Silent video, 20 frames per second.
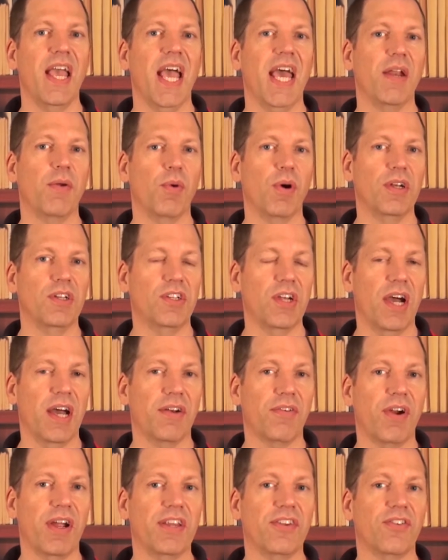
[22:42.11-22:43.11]
and what
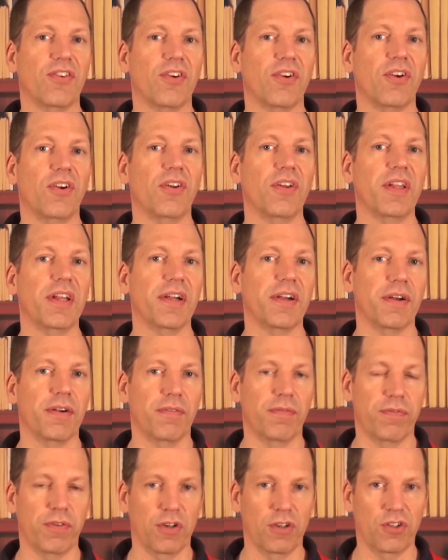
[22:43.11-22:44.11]
John writes earlier
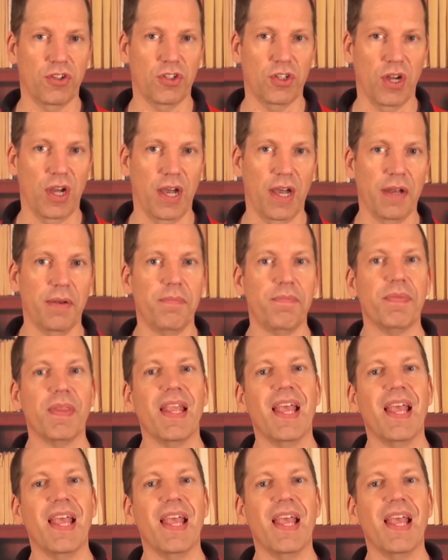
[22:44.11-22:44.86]
in First John